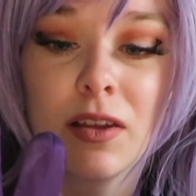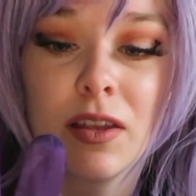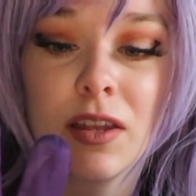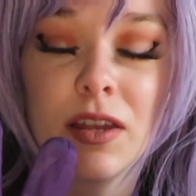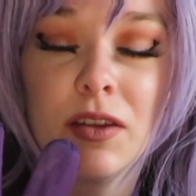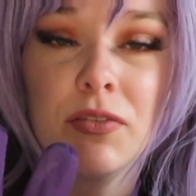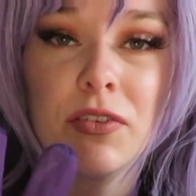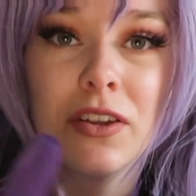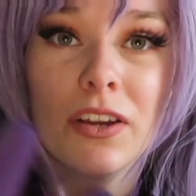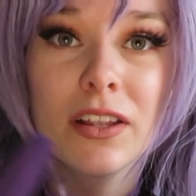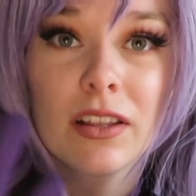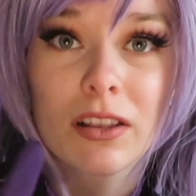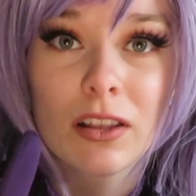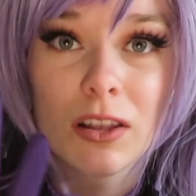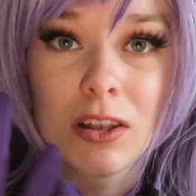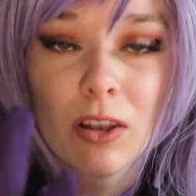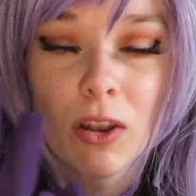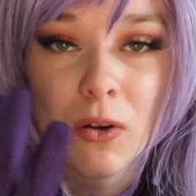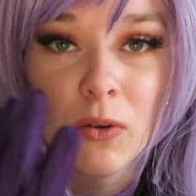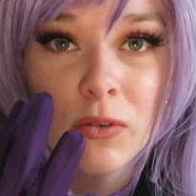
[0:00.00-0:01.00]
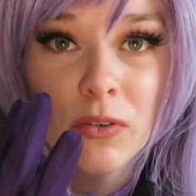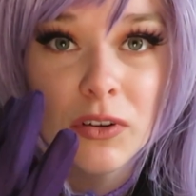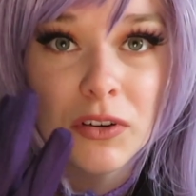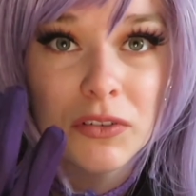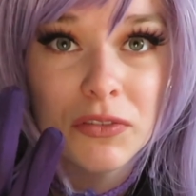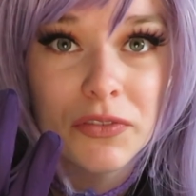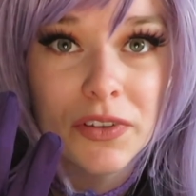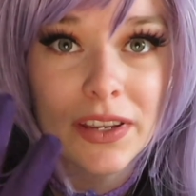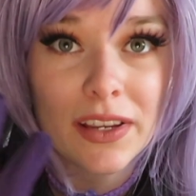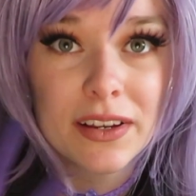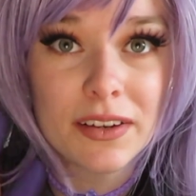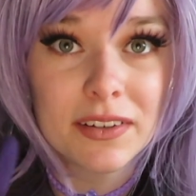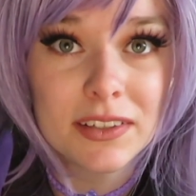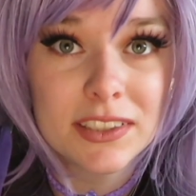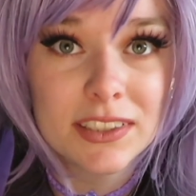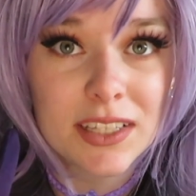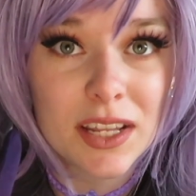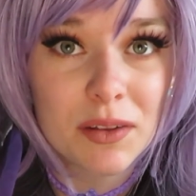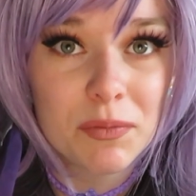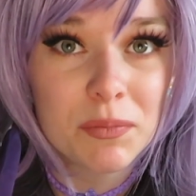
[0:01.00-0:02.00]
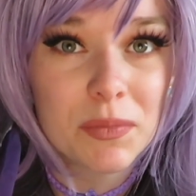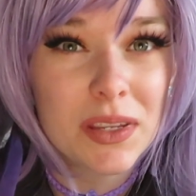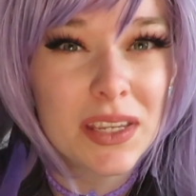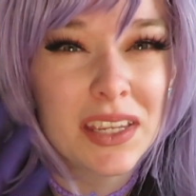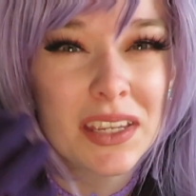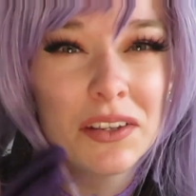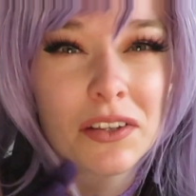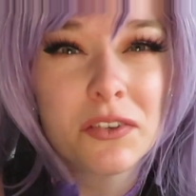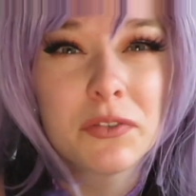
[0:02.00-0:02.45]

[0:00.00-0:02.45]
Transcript: If you had longer fingers than me,